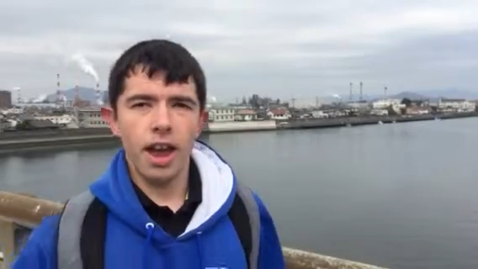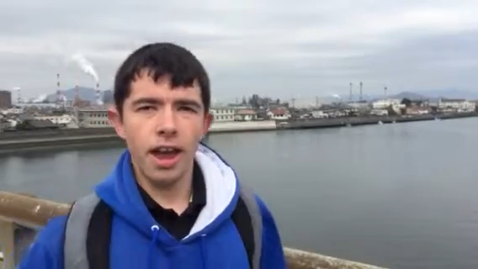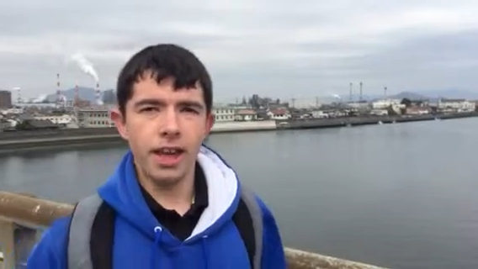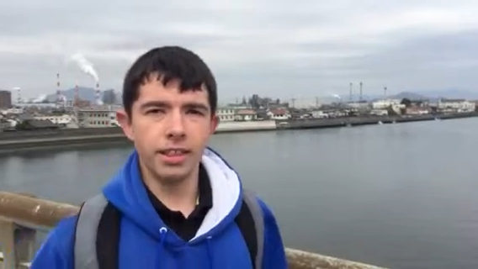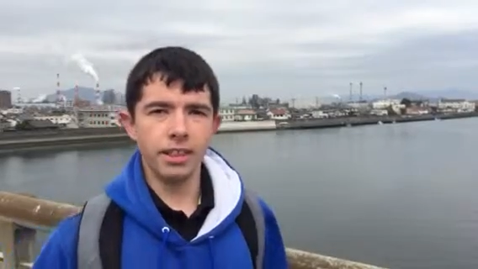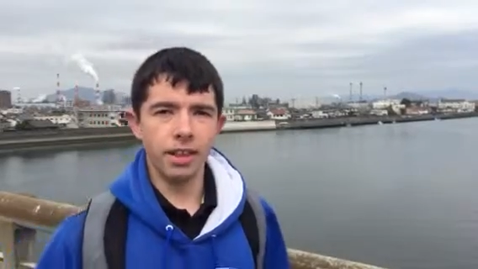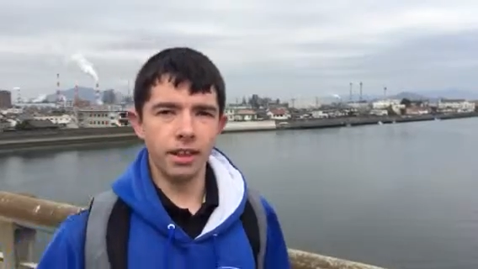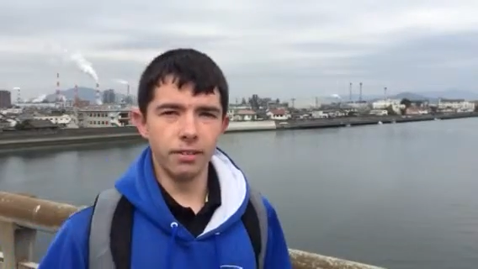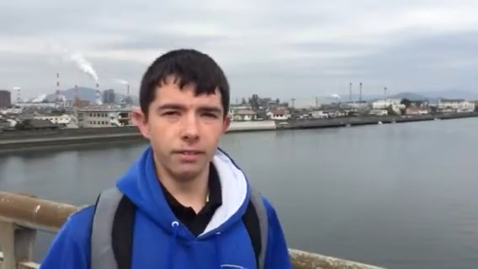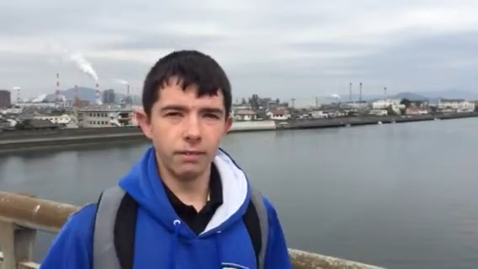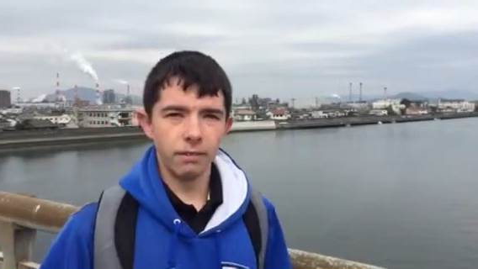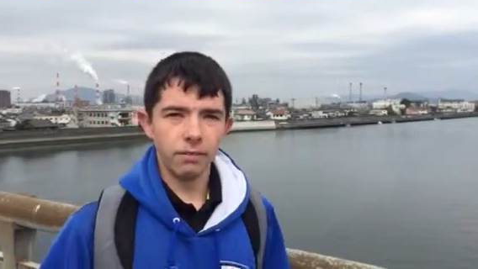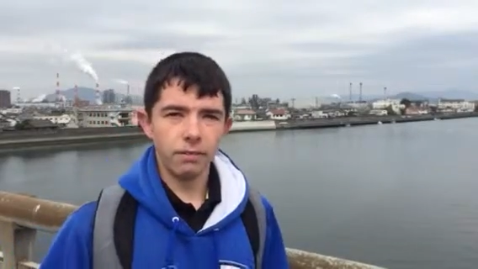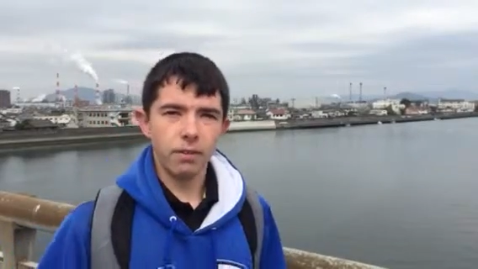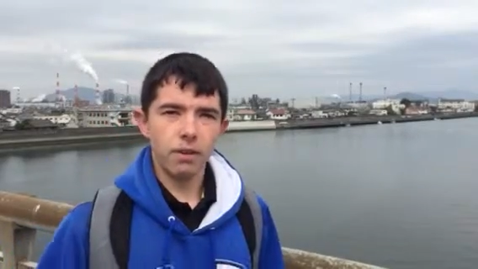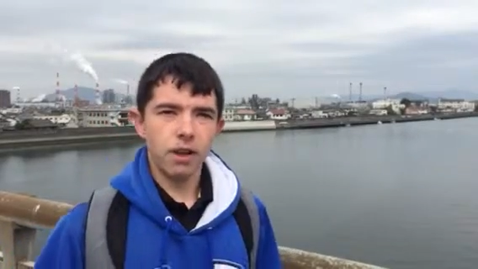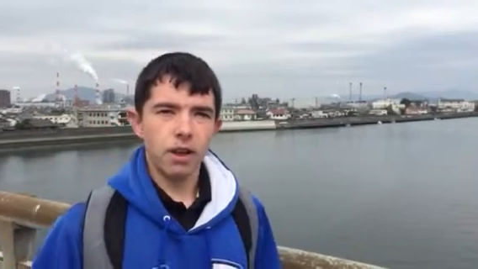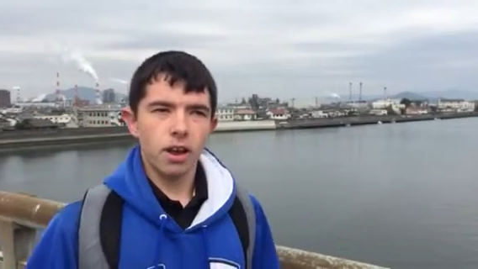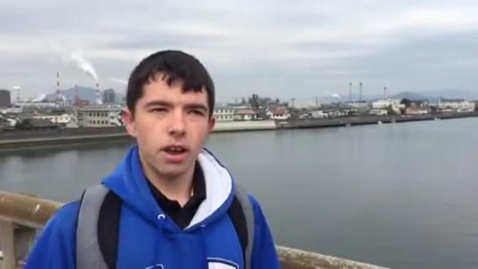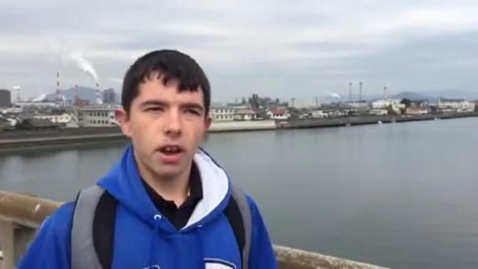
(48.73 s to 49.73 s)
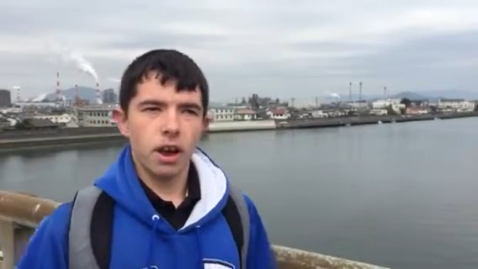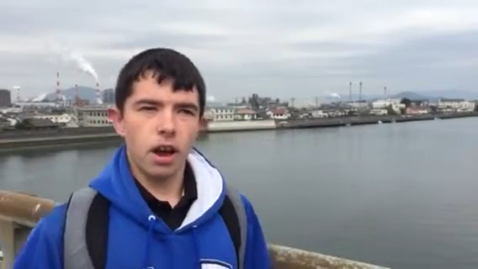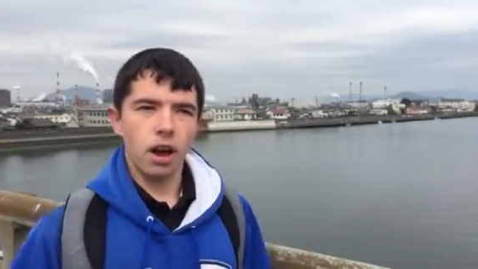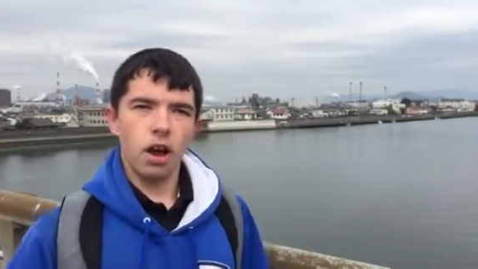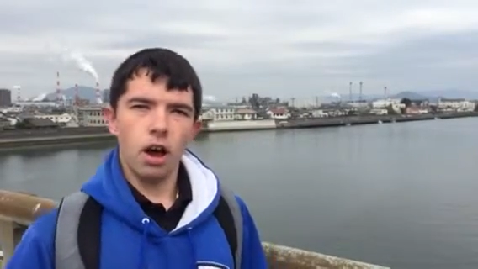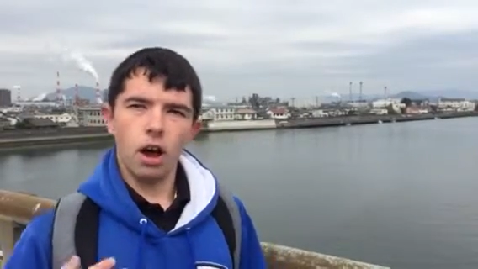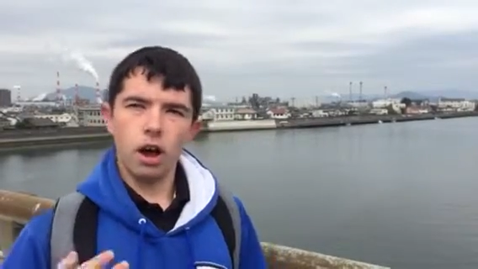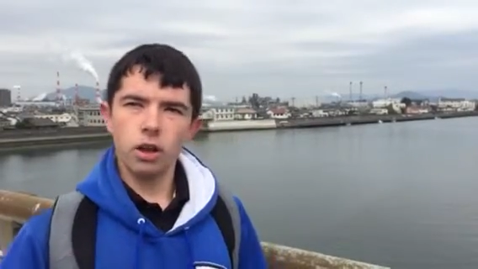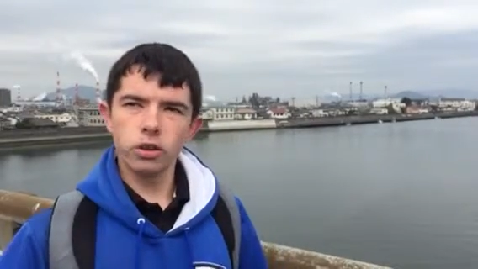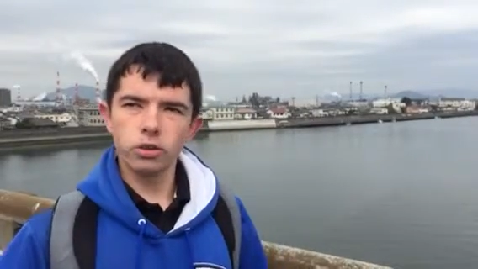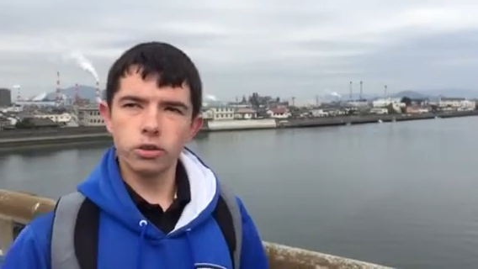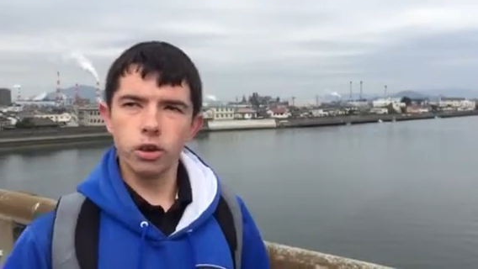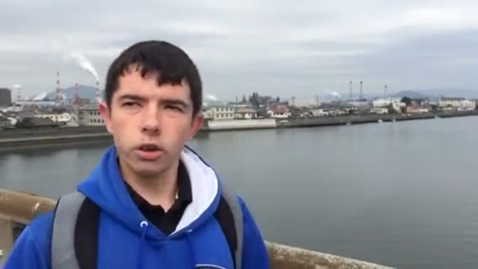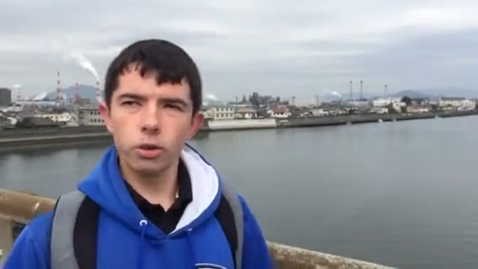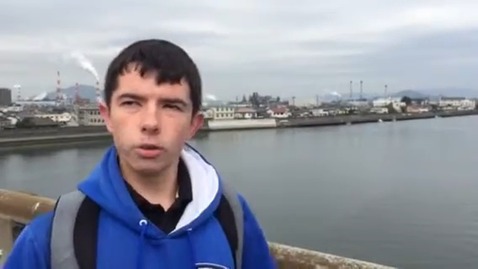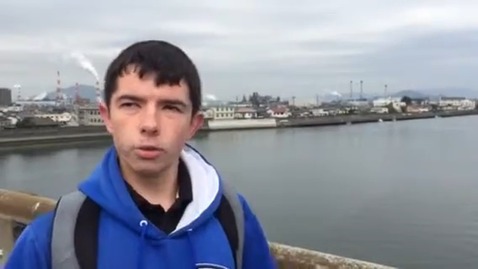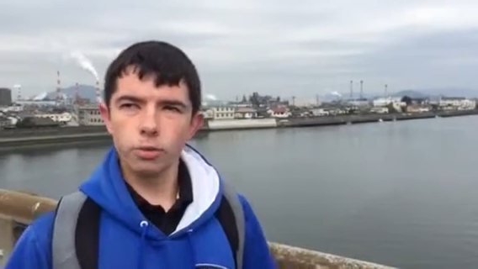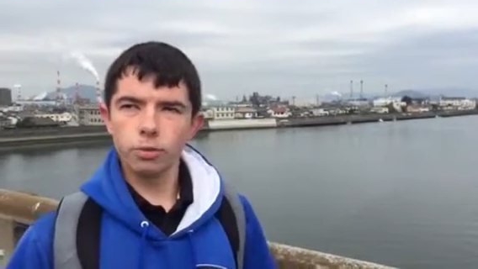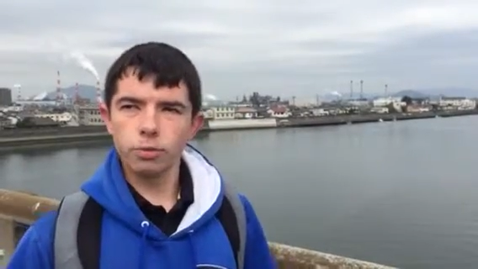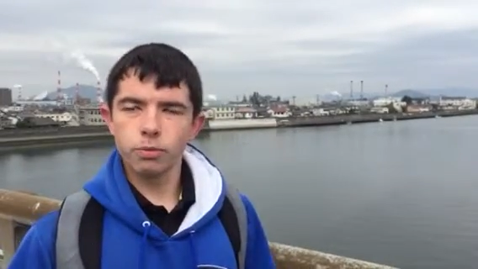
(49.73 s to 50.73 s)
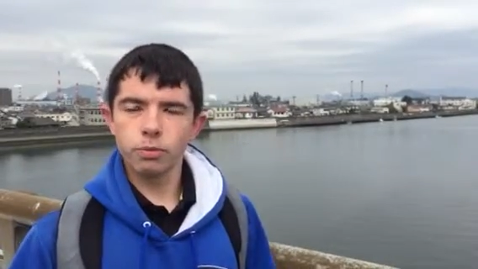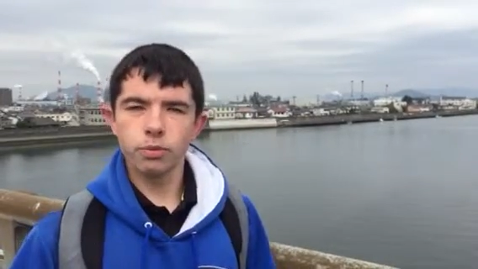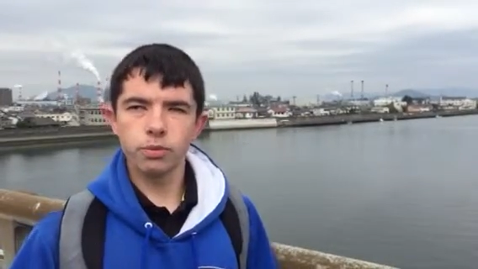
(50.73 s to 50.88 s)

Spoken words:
And then also